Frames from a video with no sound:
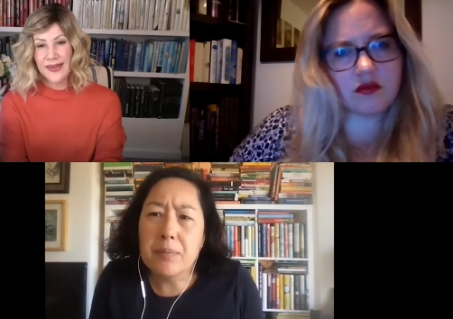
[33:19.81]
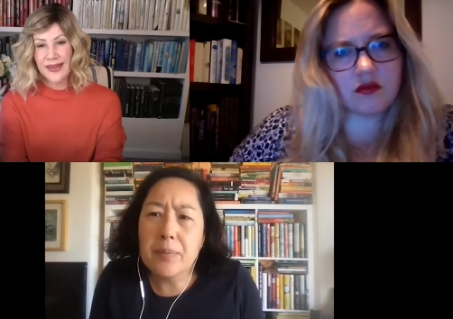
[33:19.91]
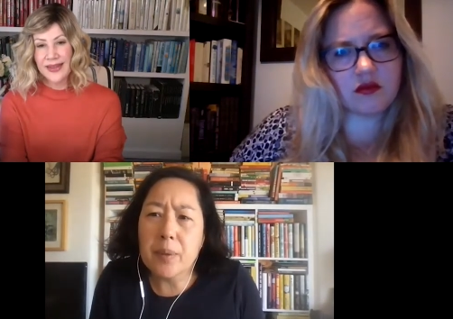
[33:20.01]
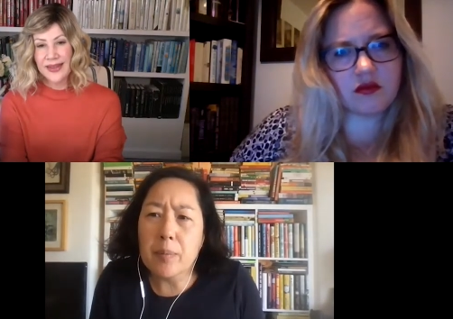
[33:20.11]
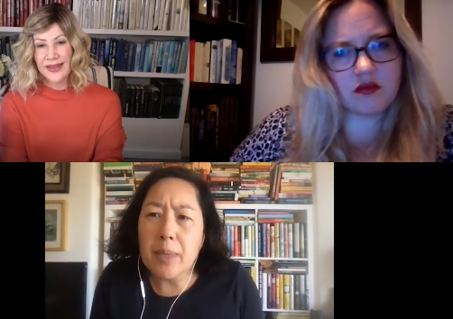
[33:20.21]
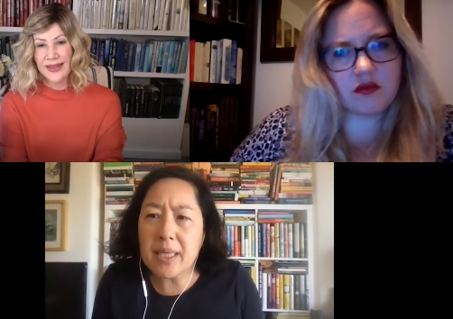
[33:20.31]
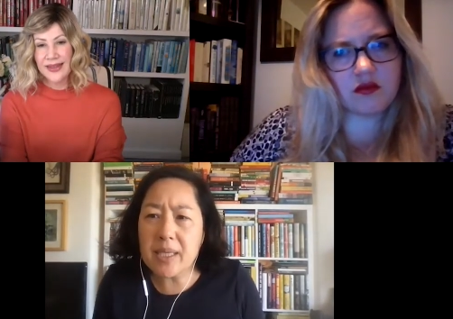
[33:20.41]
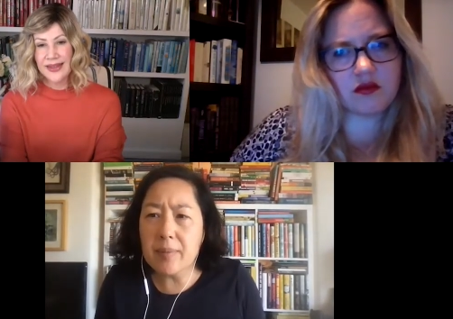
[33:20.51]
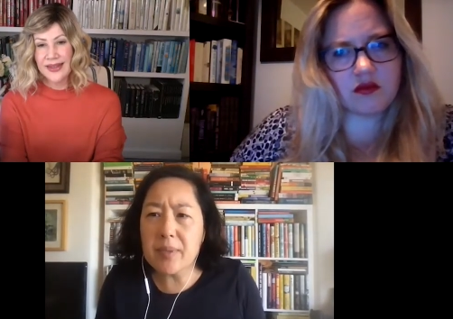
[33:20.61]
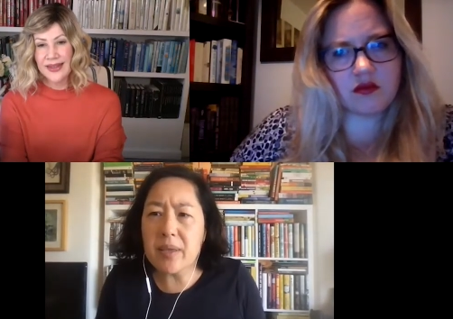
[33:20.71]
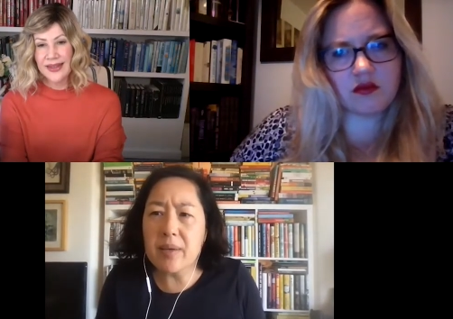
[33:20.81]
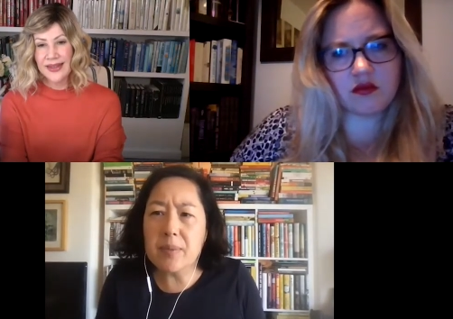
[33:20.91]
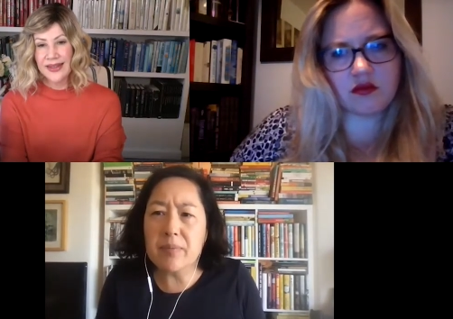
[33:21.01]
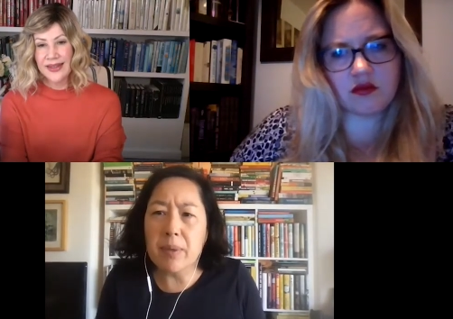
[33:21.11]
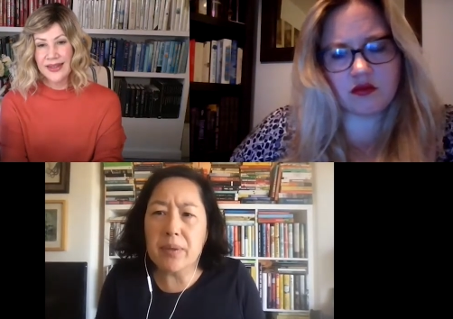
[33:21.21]
Speaker 1: there were many times the
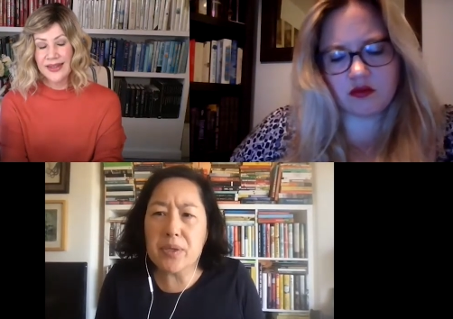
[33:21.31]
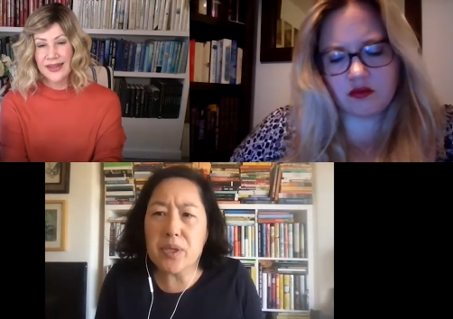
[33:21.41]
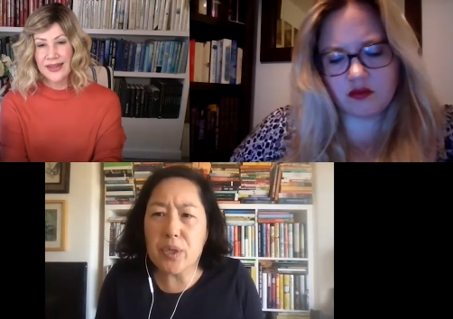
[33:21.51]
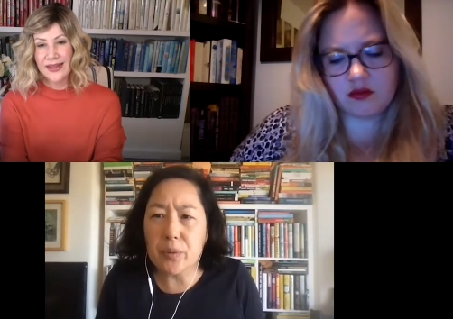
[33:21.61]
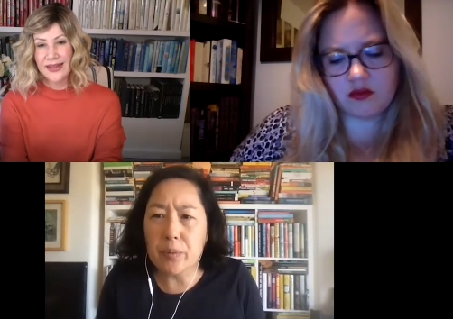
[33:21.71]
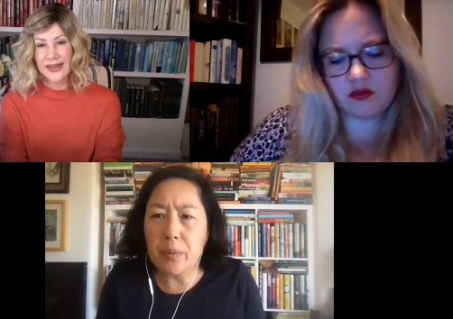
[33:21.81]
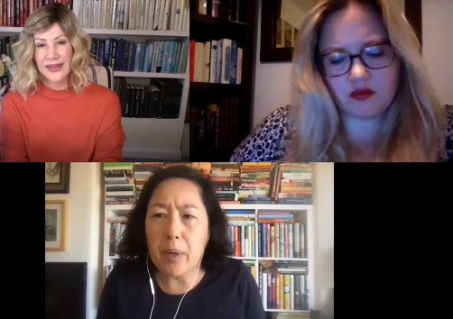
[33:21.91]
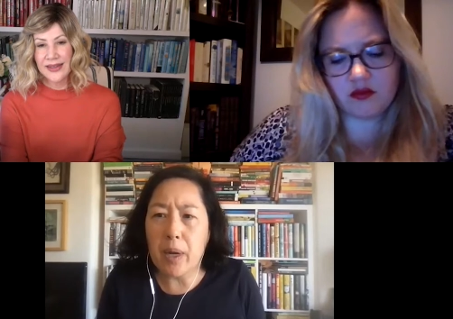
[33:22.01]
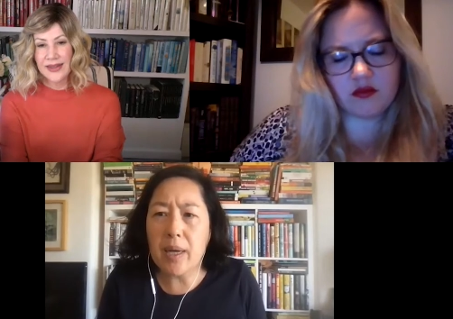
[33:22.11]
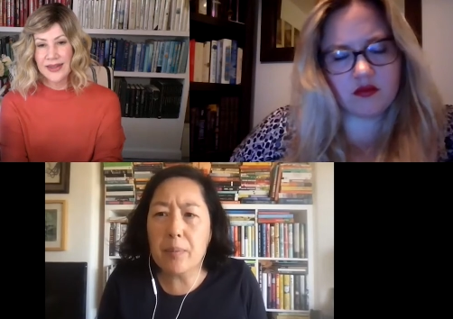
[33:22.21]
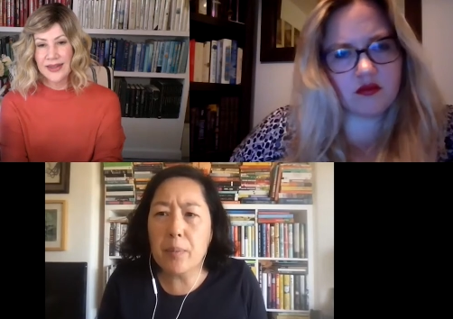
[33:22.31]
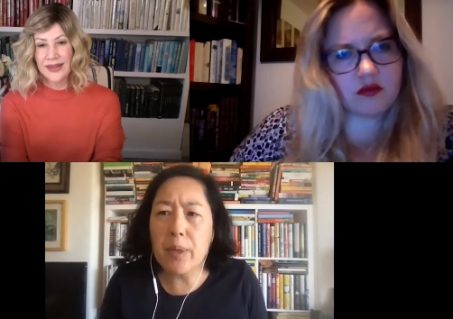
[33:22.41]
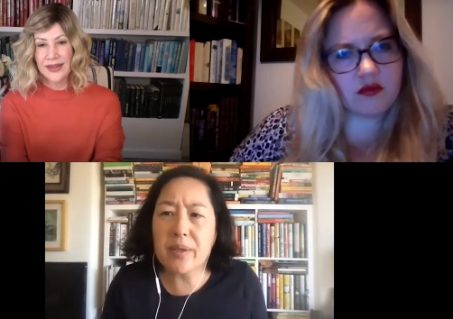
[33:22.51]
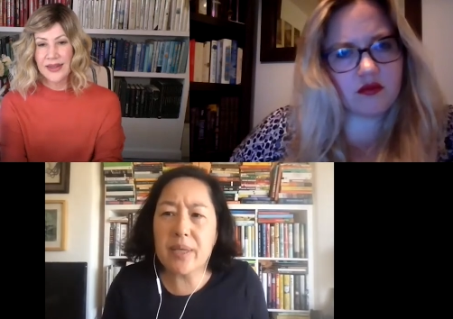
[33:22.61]
themes of mothers and children were brought up. Where did